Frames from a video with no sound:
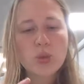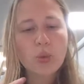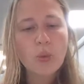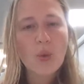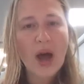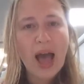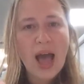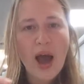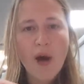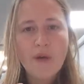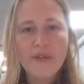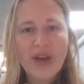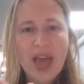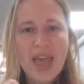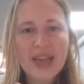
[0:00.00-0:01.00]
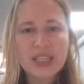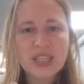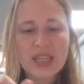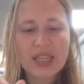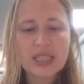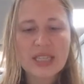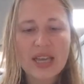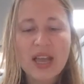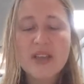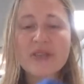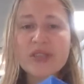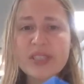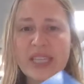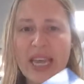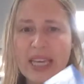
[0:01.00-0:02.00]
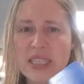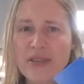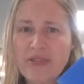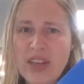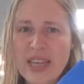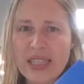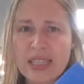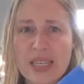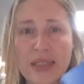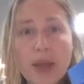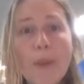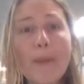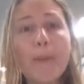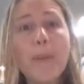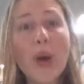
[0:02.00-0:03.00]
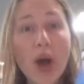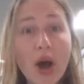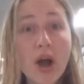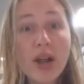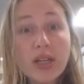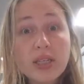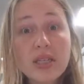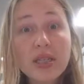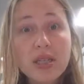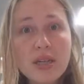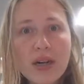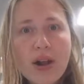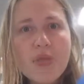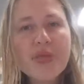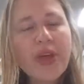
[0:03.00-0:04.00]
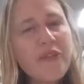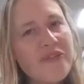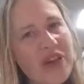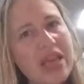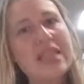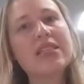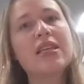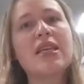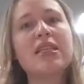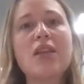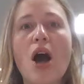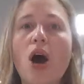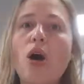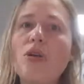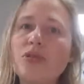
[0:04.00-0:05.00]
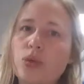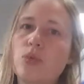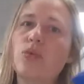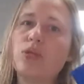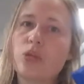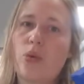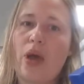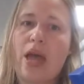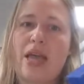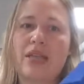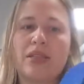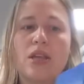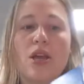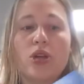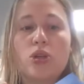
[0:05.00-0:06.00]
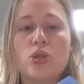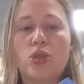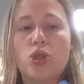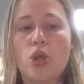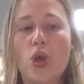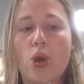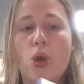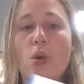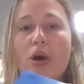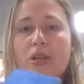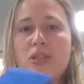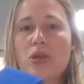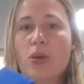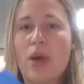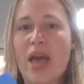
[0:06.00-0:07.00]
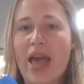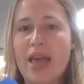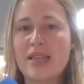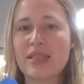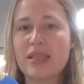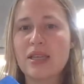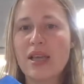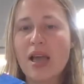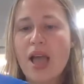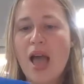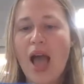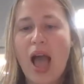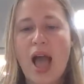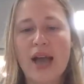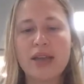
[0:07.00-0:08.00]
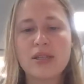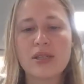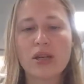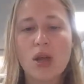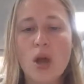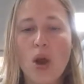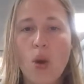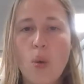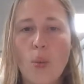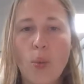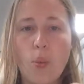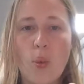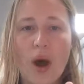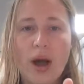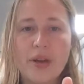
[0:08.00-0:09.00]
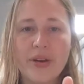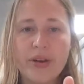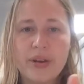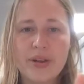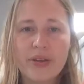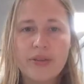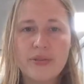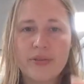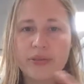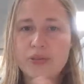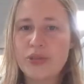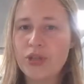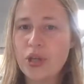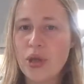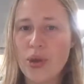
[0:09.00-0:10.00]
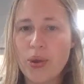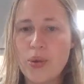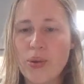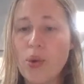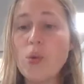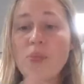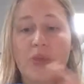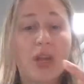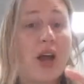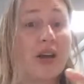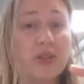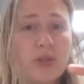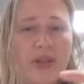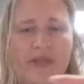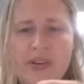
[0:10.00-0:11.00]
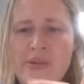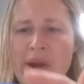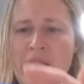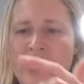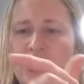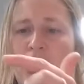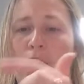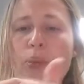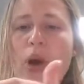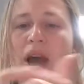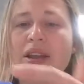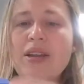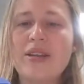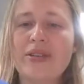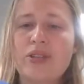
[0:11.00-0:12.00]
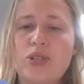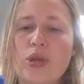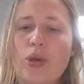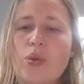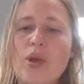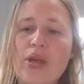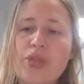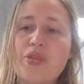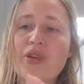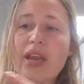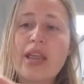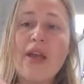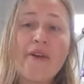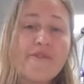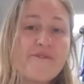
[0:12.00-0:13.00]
12 edges, 6 faces, but the faces aren't all squares. 2 are squares and 1, 2, I can't do that very well, let's try 1, 2, 3,